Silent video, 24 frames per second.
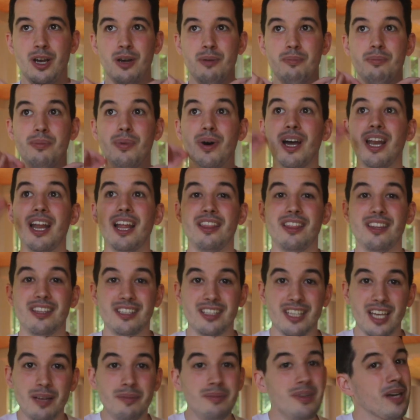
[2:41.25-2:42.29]
but at the
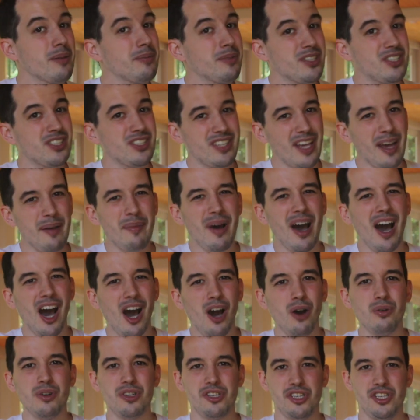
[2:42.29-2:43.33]
same time is
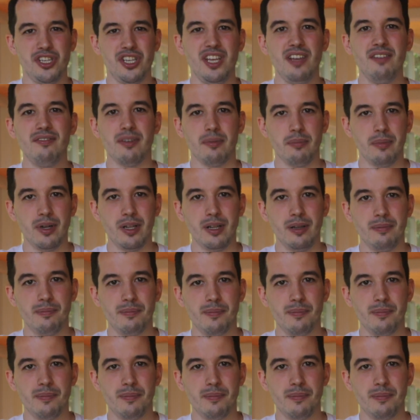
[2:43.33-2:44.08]
somehow achievable.